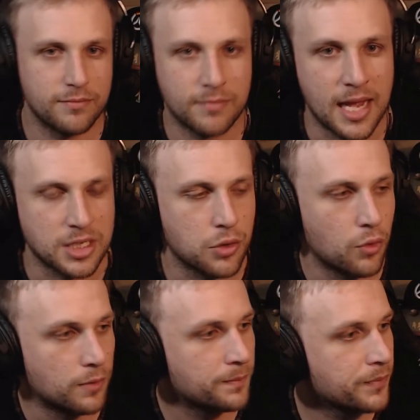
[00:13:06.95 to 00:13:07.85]
That's
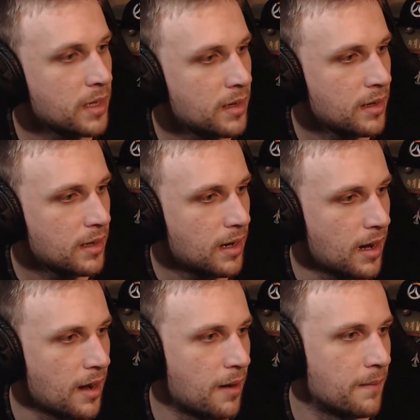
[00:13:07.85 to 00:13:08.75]
cool.
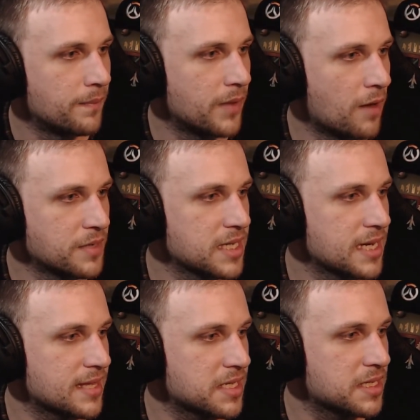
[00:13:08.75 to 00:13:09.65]
Obviously
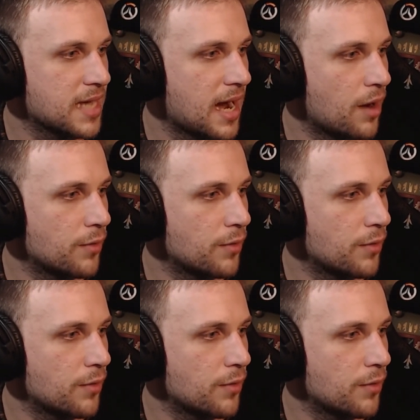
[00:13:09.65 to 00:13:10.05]
at the start,